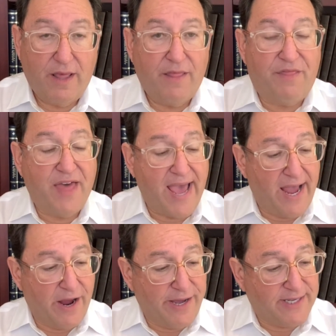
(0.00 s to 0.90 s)

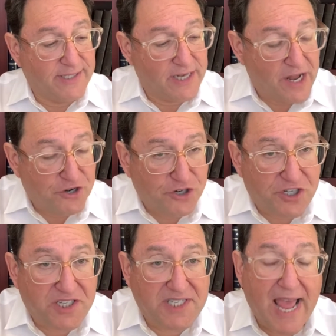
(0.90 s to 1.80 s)
There is an
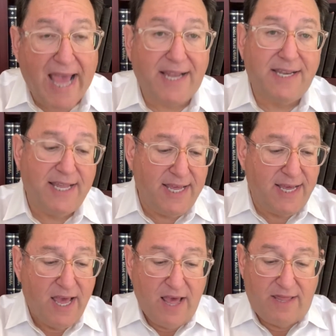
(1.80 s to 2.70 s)

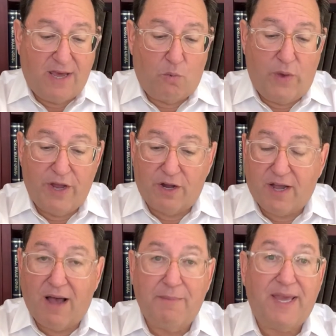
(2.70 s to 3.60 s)
understanding that we are
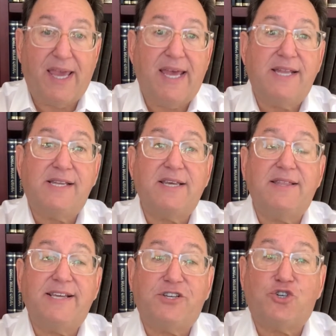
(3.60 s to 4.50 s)
coming into
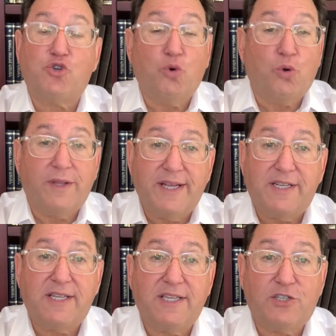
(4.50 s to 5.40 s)
this shul,
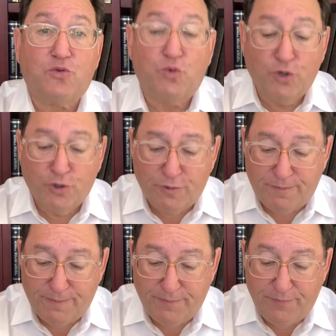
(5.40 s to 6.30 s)
into this
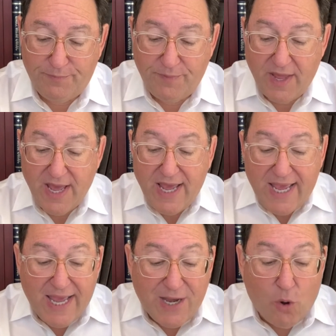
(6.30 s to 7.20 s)
room,
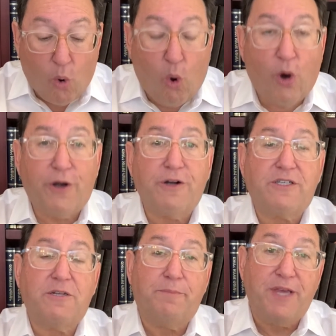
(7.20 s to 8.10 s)
in order
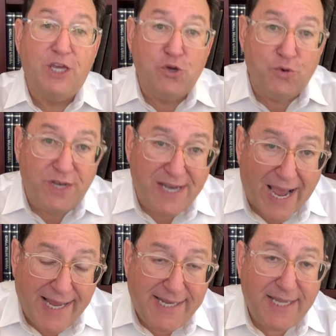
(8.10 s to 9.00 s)
to be
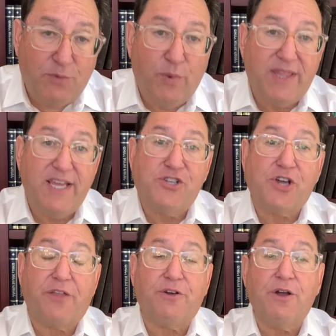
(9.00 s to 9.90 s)
united with each
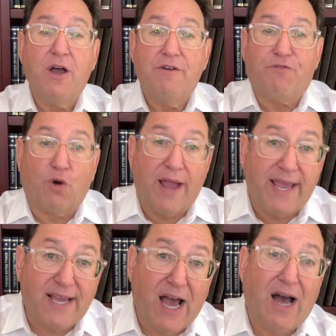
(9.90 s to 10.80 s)
other for
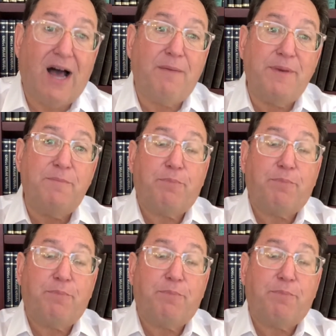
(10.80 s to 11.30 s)
a common